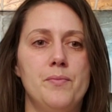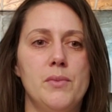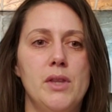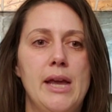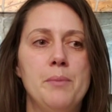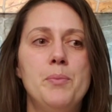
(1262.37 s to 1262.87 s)

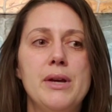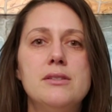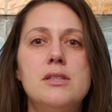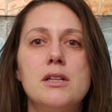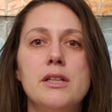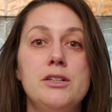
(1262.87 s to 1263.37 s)
it
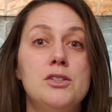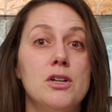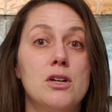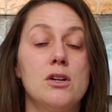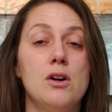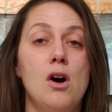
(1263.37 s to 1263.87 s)
basically
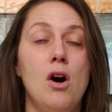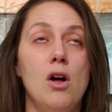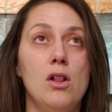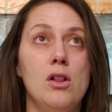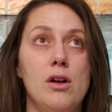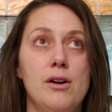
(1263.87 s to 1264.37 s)
took
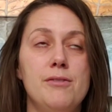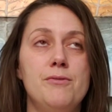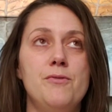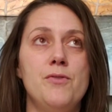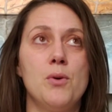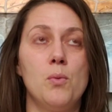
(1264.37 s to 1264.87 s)
all of
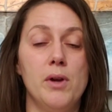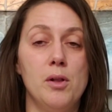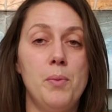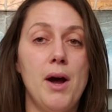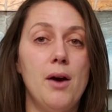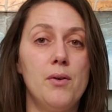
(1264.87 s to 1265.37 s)
the
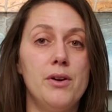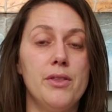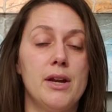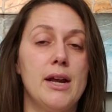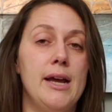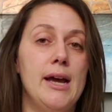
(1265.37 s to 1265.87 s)
willpower
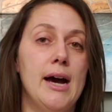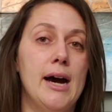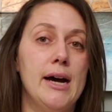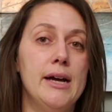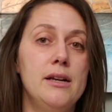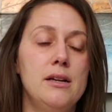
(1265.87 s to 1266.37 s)
that I
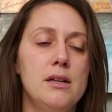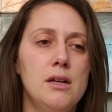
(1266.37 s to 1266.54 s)
had